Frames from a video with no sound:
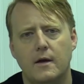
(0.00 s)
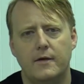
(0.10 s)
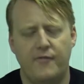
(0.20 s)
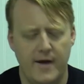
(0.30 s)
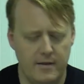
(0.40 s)

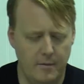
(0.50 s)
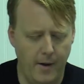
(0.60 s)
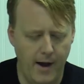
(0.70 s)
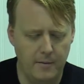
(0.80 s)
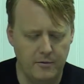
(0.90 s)
In fact, the
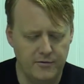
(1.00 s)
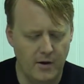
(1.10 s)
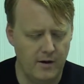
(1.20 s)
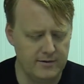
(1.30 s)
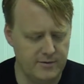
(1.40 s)
Bible
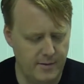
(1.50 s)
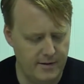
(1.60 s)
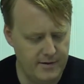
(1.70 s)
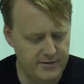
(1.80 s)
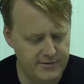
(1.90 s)
talks
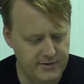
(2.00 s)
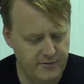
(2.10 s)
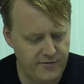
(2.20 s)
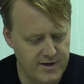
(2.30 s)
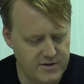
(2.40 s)
about this in
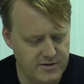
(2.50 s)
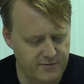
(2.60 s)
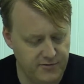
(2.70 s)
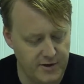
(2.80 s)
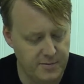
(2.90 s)

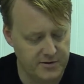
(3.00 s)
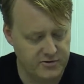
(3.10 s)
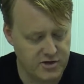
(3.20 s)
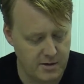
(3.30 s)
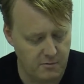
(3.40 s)

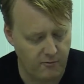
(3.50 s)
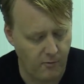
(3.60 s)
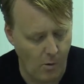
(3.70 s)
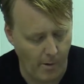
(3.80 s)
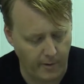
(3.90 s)
Philippians chapter
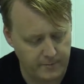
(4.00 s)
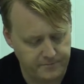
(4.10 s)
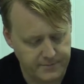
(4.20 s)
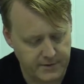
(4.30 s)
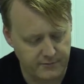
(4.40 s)
4,
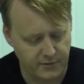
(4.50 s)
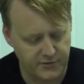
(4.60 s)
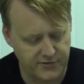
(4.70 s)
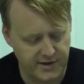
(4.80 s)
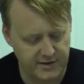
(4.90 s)

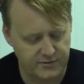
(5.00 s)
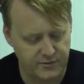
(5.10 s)
verse 6.